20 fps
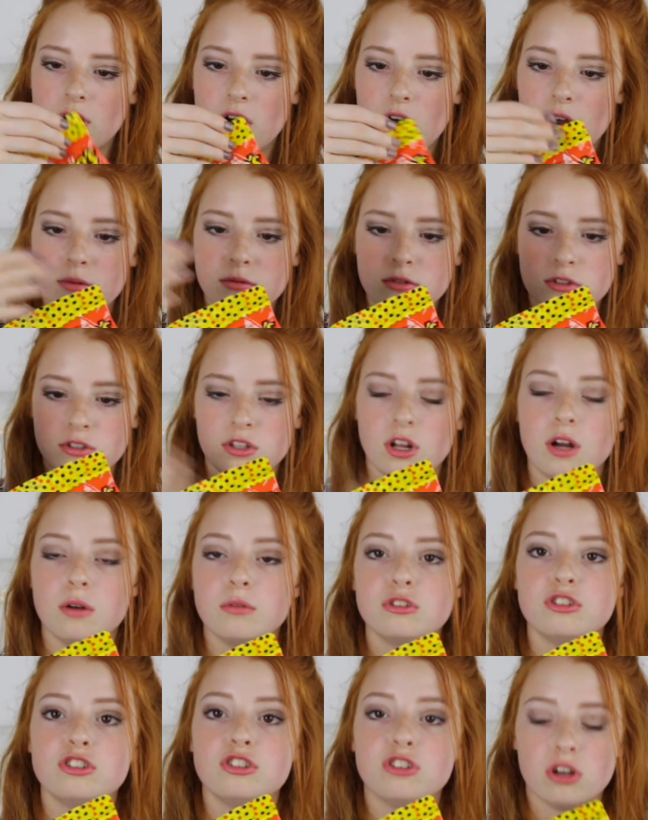I was
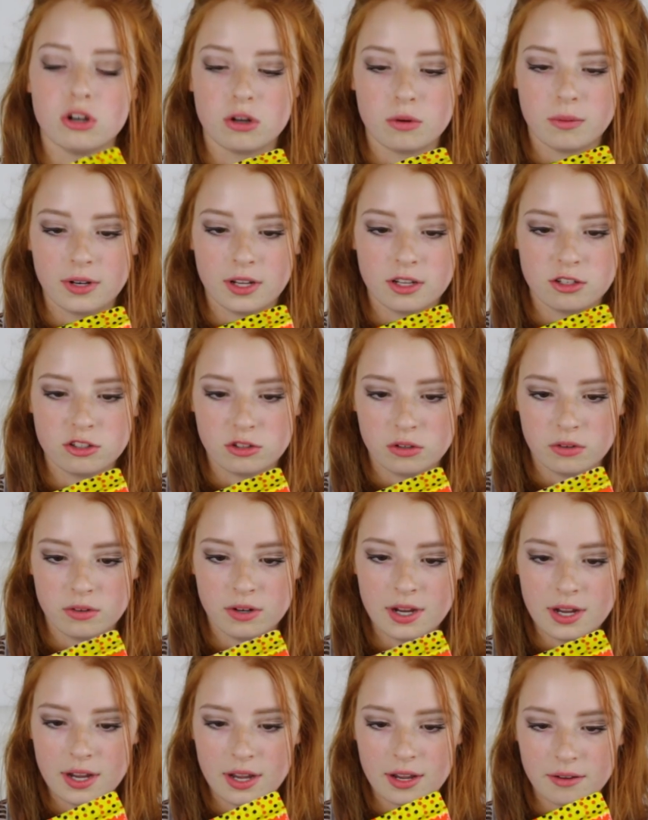shook when I saw
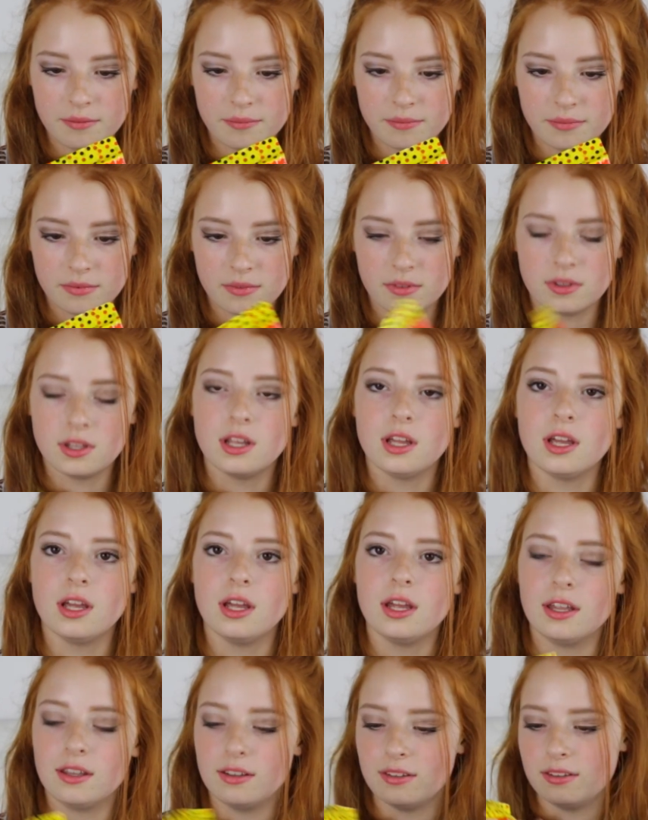it
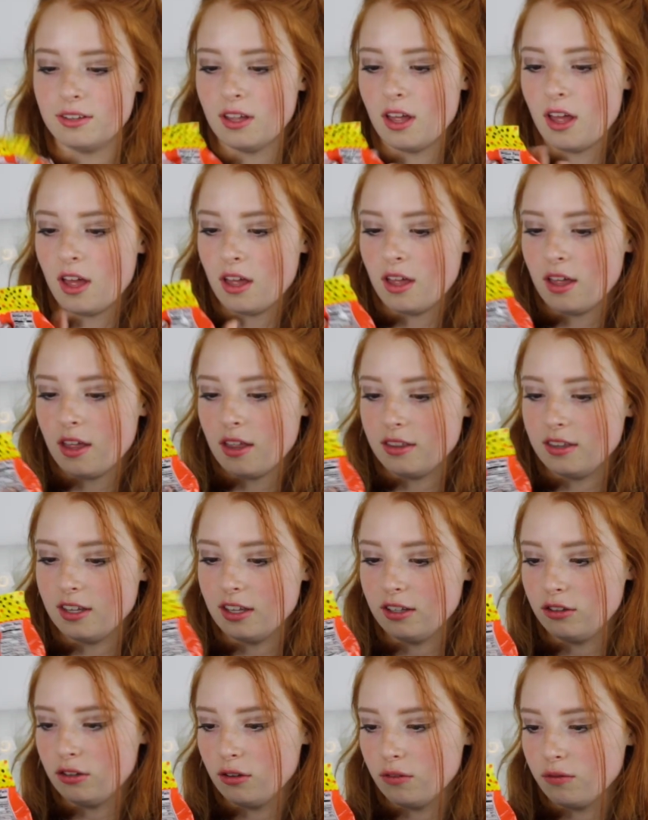is
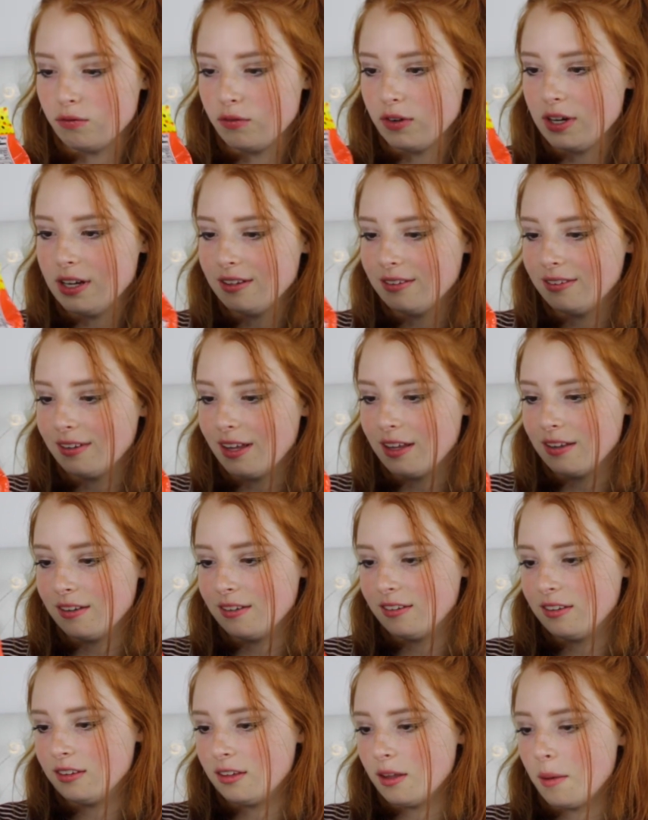this
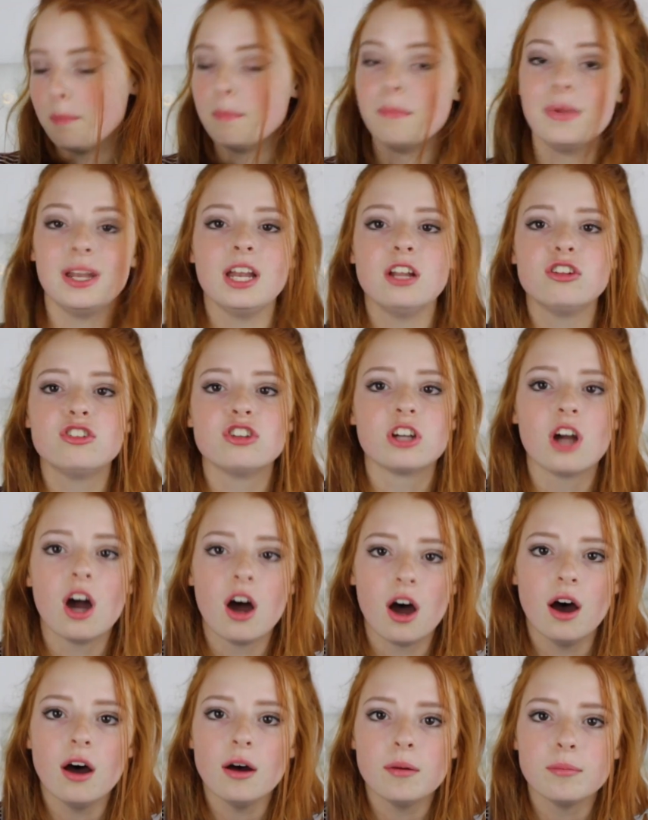Reese's miniature
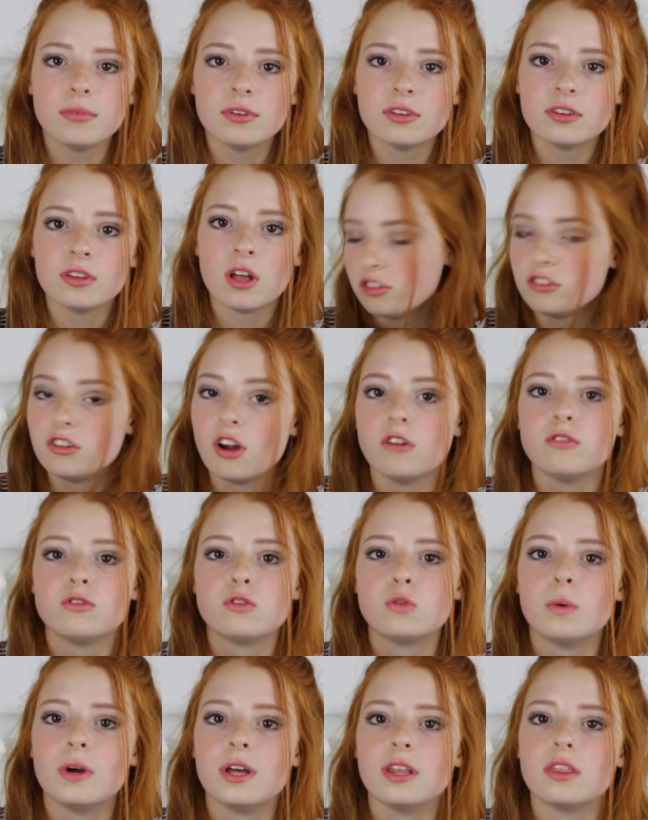cups
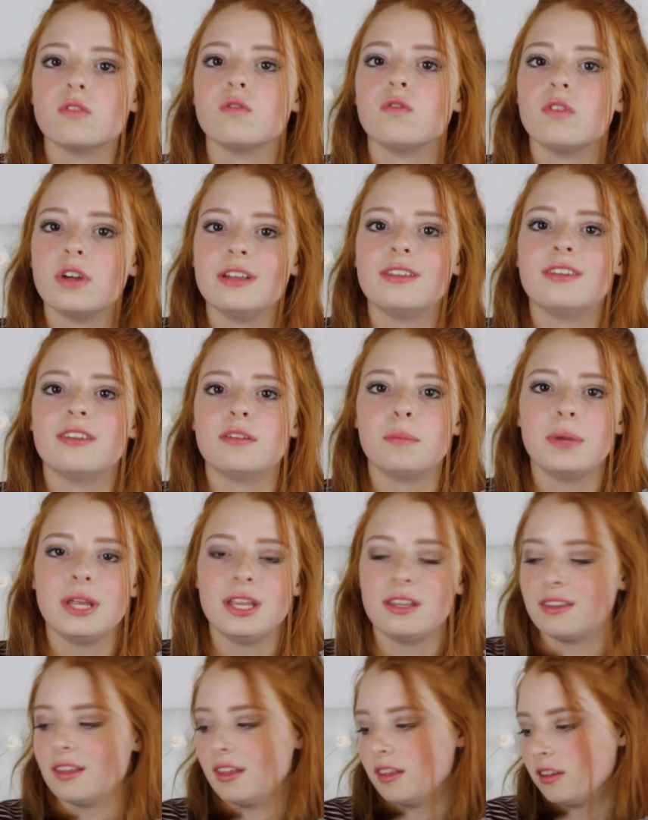stuffed with Reese's
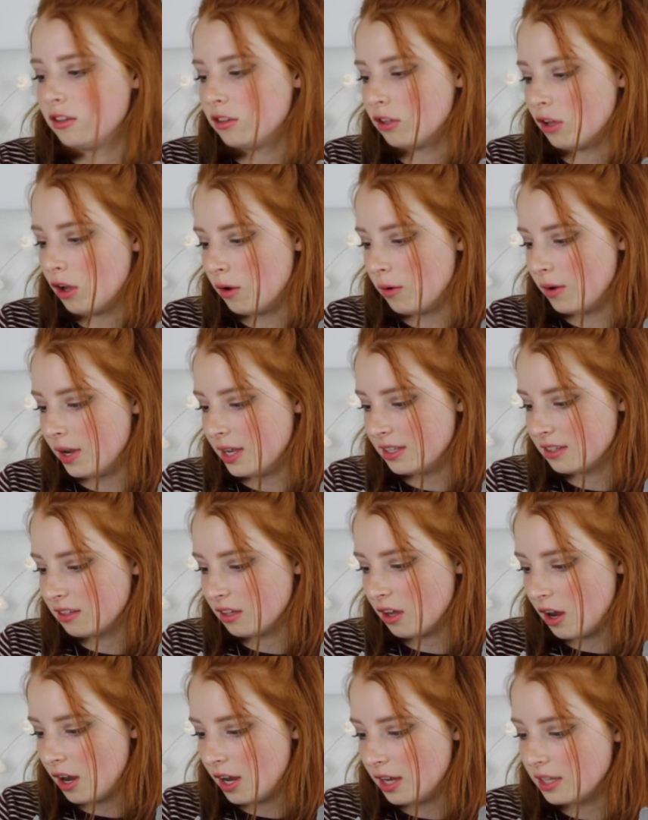Pieces. So
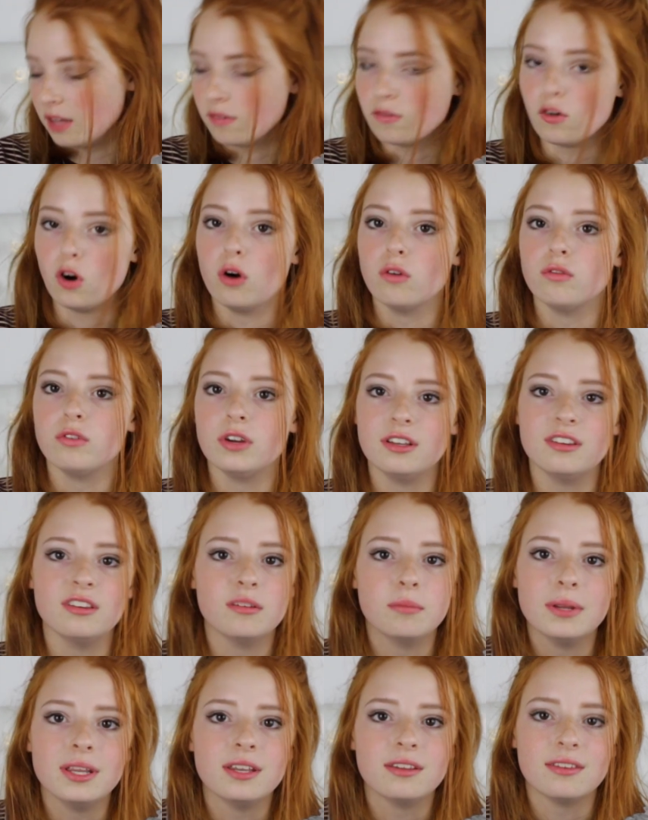inside they've got
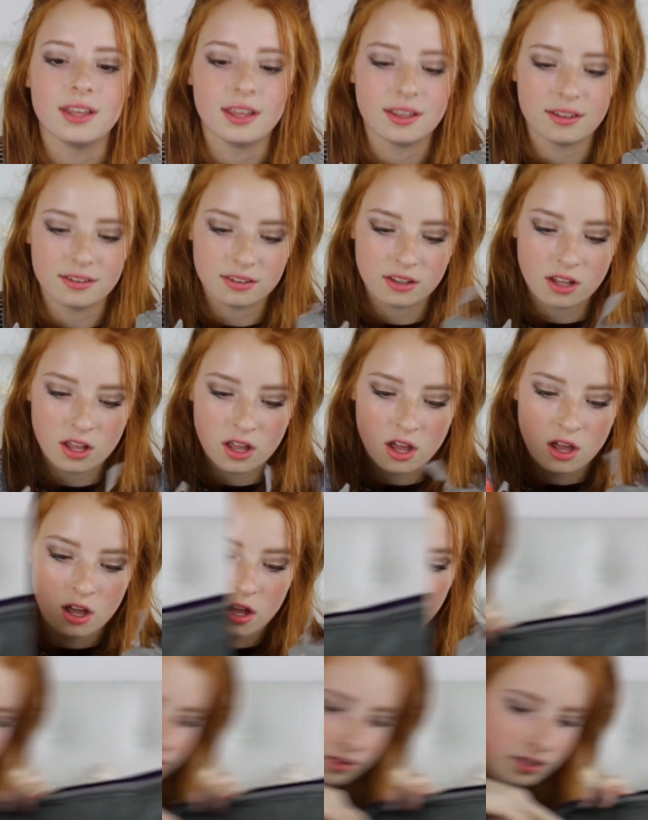Reese's Pieces.
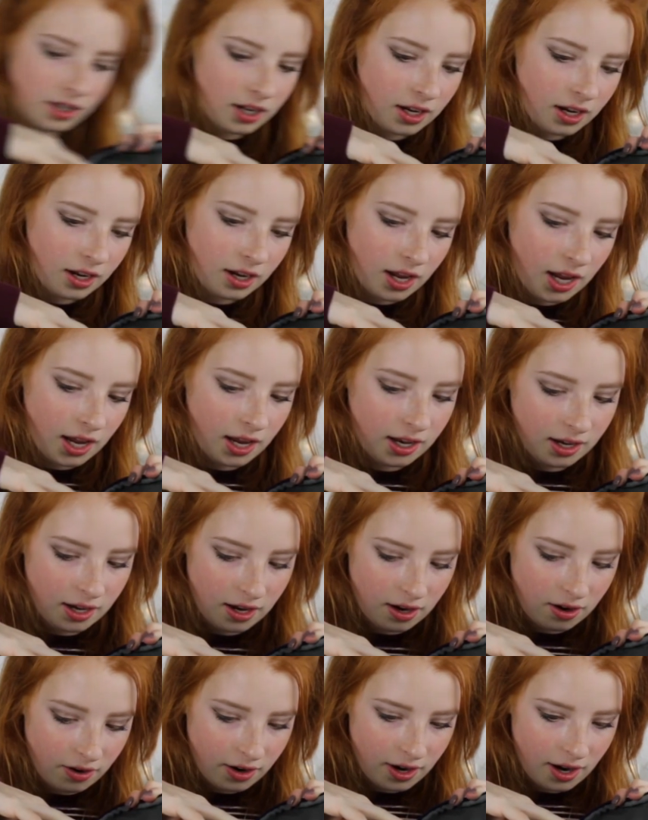Obviously in
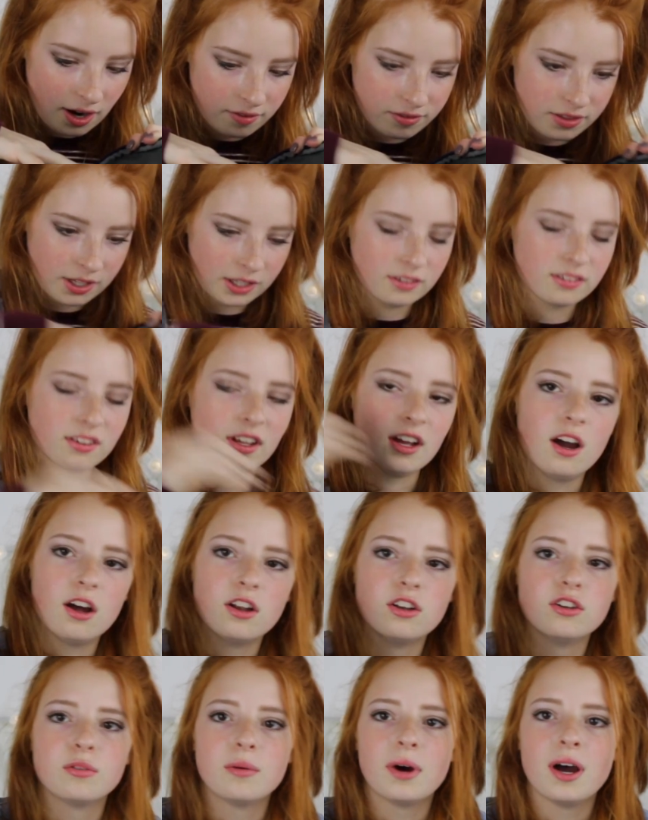here I have things like
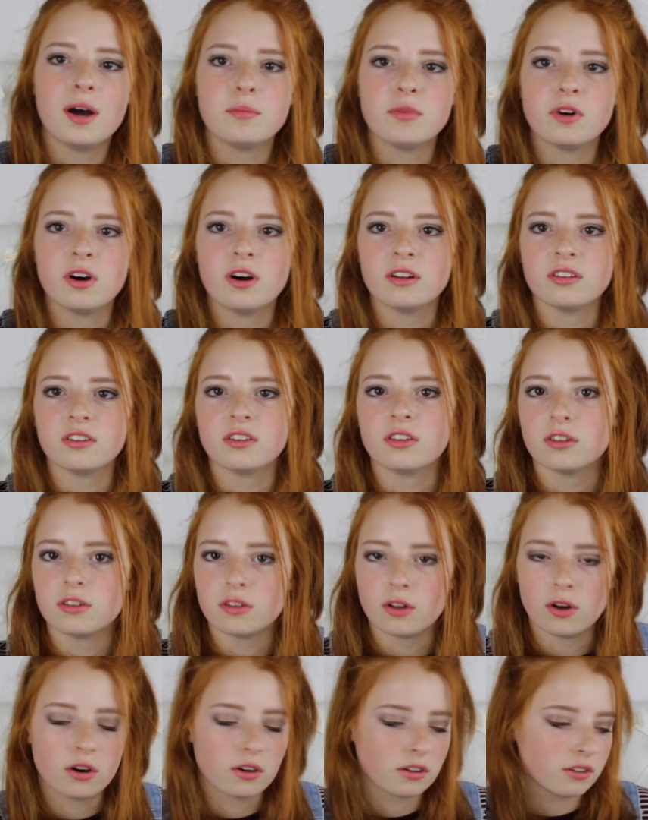underwear, bras and
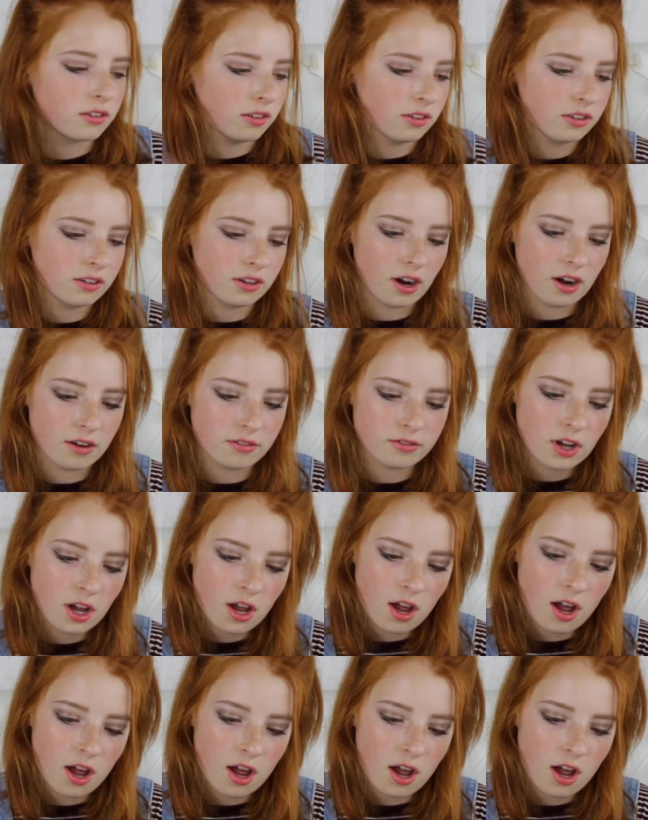socks and stuff.